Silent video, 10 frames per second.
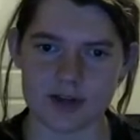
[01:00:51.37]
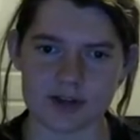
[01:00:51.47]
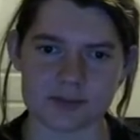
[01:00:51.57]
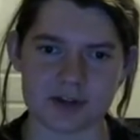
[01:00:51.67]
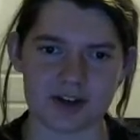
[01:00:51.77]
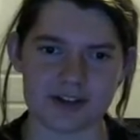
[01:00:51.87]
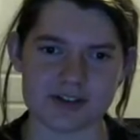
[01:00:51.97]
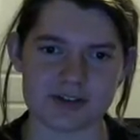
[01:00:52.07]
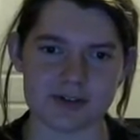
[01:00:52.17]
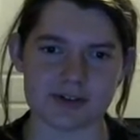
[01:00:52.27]
Just put all
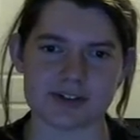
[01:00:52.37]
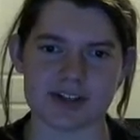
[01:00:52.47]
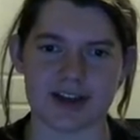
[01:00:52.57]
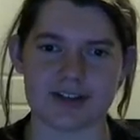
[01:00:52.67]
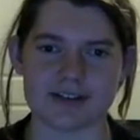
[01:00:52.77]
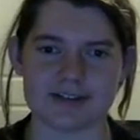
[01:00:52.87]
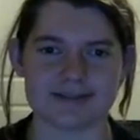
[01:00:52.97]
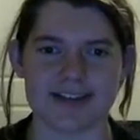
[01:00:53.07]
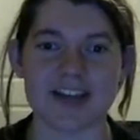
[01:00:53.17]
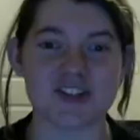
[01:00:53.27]
these doodles together.
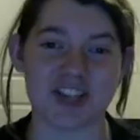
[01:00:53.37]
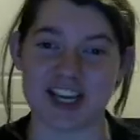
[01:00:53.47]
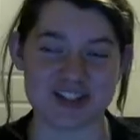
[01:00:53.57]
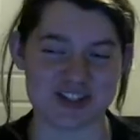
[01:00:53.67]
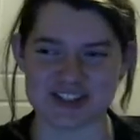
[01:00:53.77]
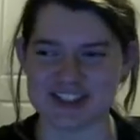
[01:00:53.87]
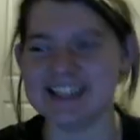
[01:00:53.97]
Education.